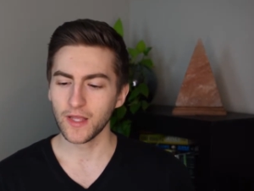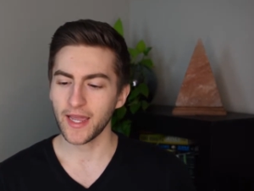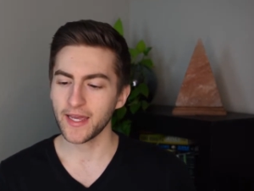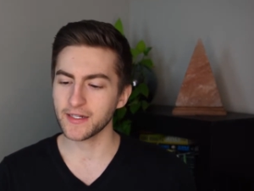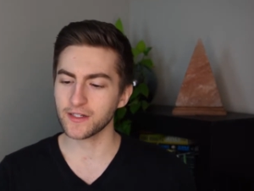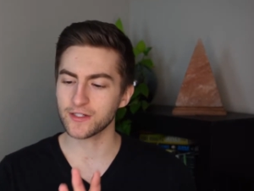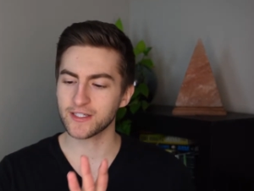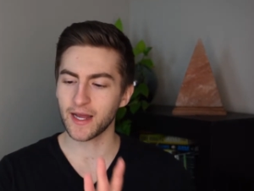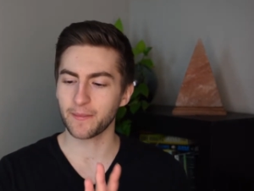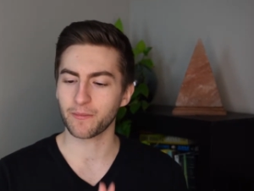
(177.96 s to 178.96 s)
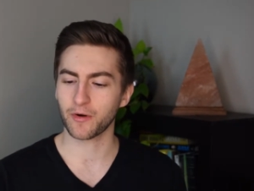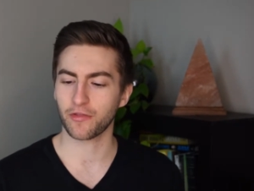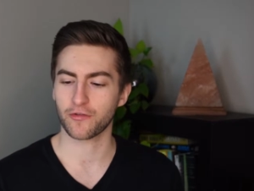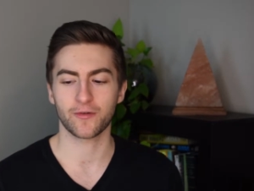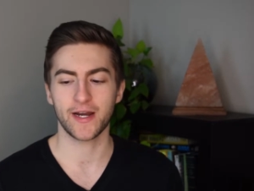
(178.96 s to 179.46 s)
And step number
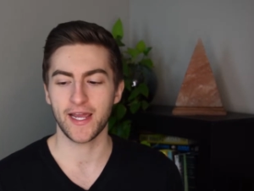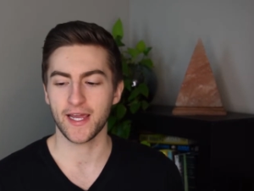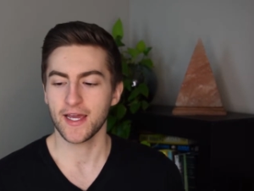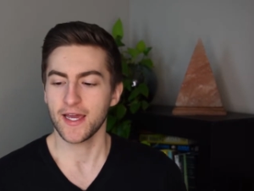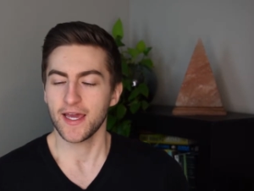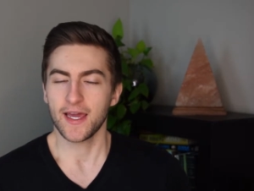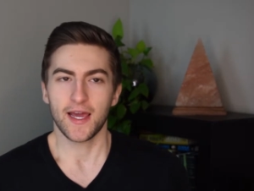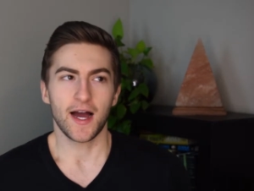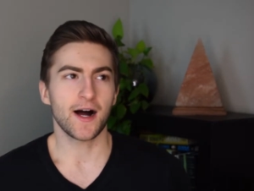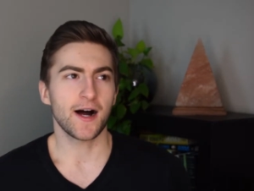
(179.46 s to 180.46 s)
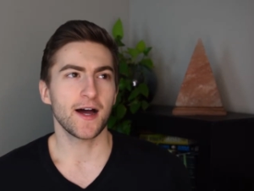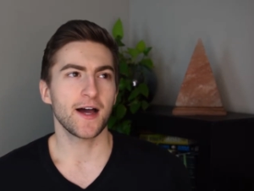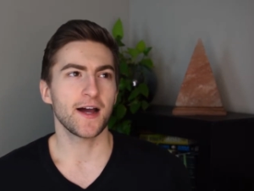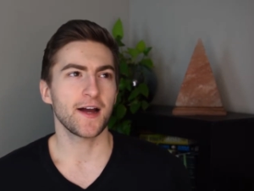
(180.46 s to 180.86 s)
three, uh,